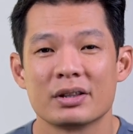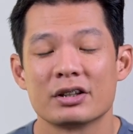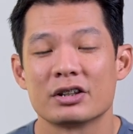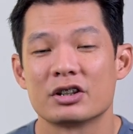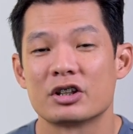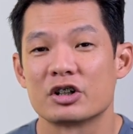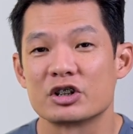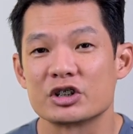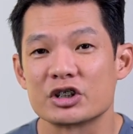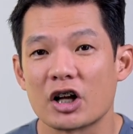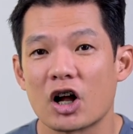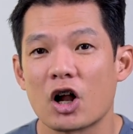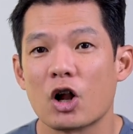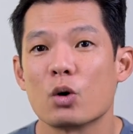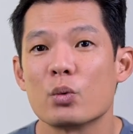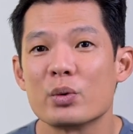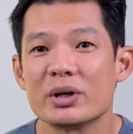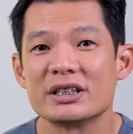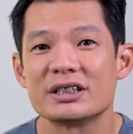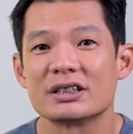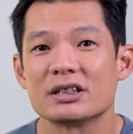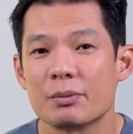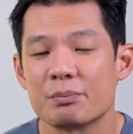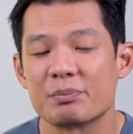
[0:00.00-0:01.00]
There's
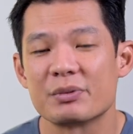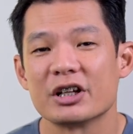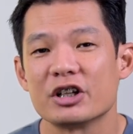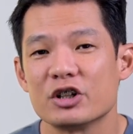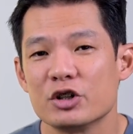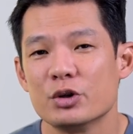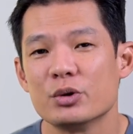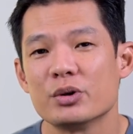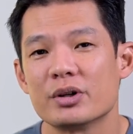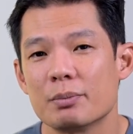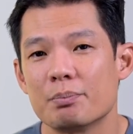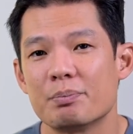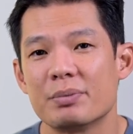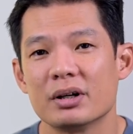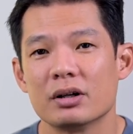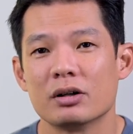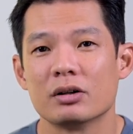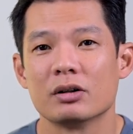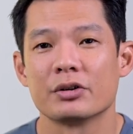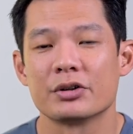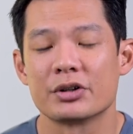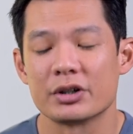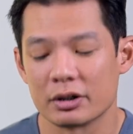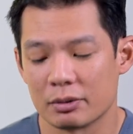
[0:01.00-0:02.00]
always something new to
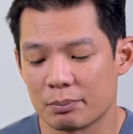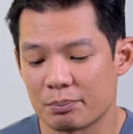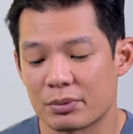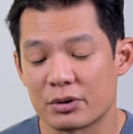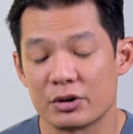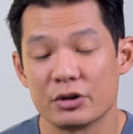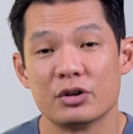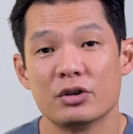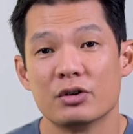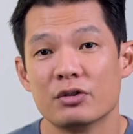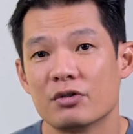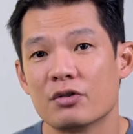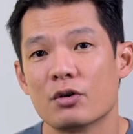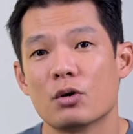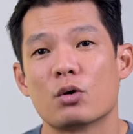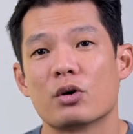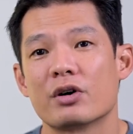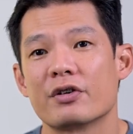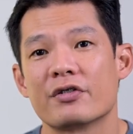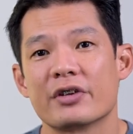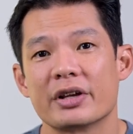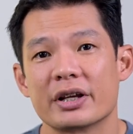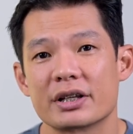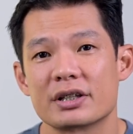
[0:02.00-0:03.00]
build, improve, or
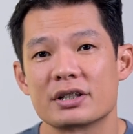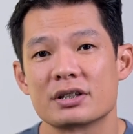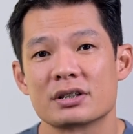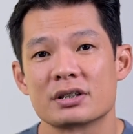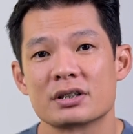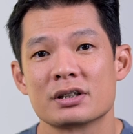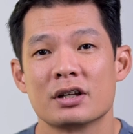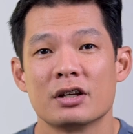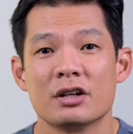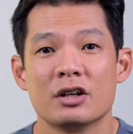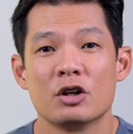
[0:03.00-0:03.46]
fix.